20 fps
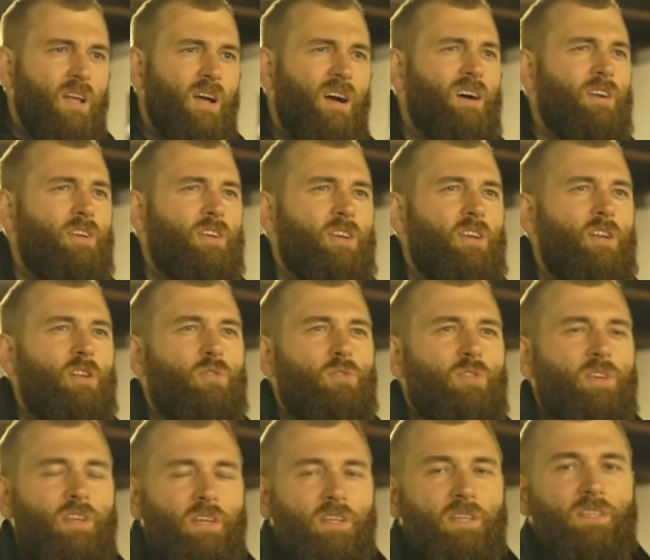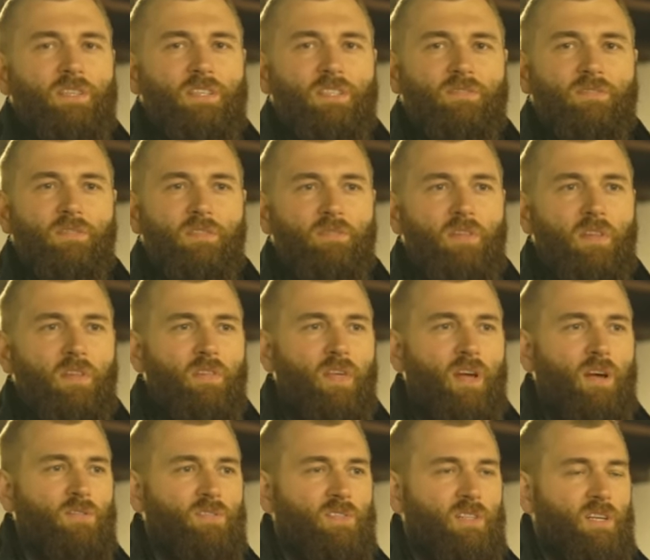are included in these fifteen
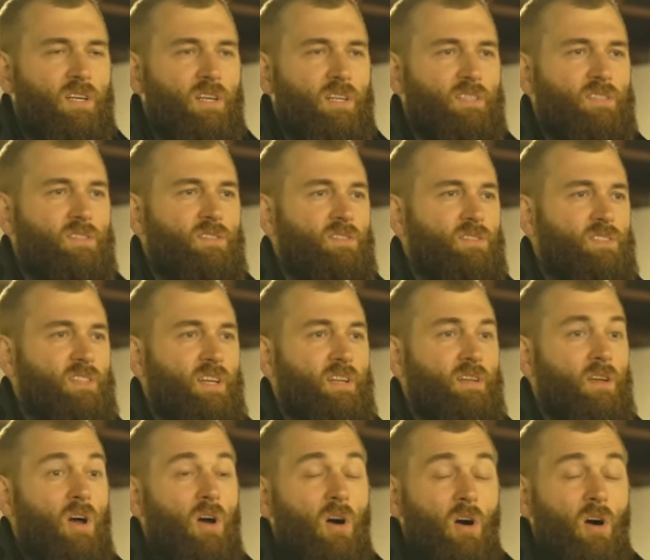thousand casks on site.